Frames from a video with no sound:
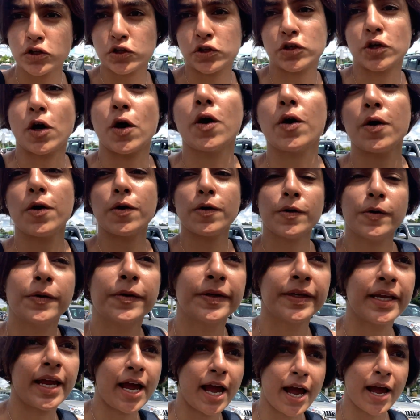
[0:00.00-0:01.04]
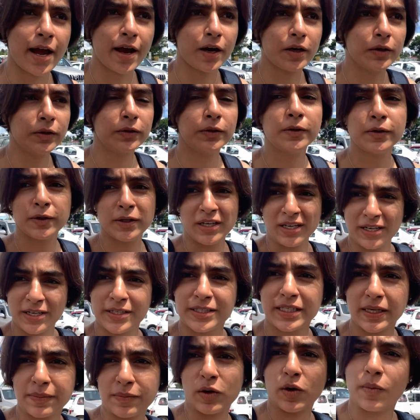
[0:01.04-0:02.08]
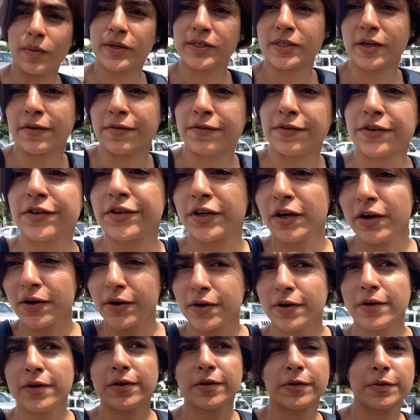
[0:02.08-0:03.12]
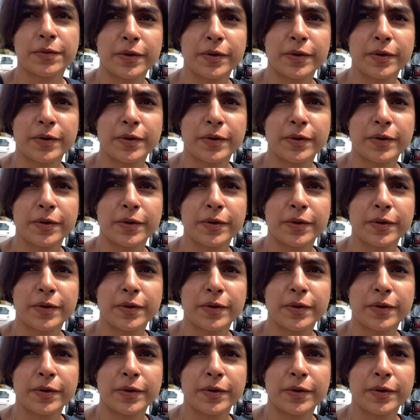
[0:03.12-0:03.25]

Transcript: so, now, the moment of truth.